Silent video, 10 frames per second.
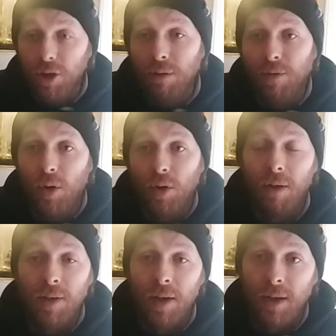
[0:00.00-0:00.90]
There's no
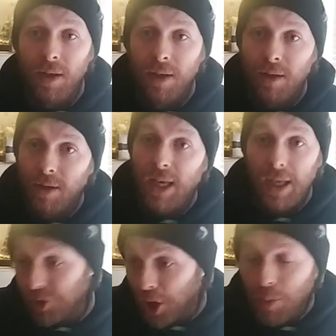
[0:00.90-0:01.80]
way on earth,
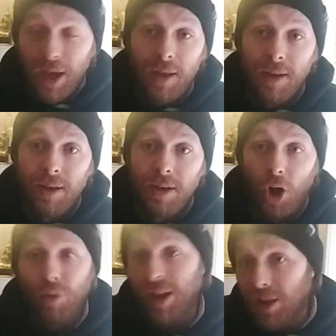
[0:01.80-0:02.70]
fucking
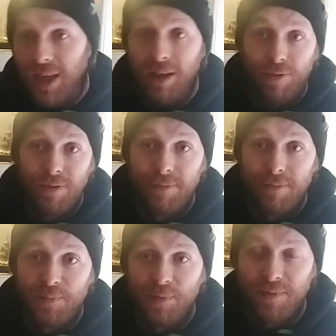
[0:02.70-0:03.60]
stupid bollocks
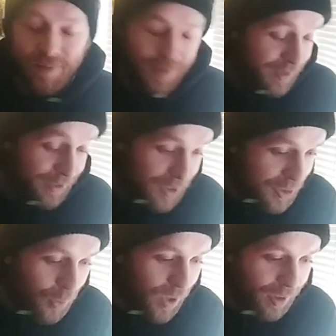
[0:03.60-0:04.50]
fucking Dino
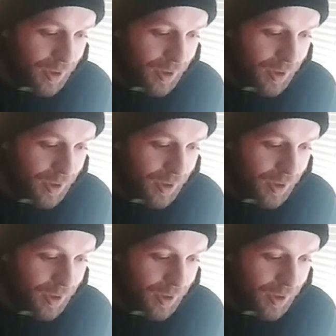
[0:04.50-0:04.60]
yesterday.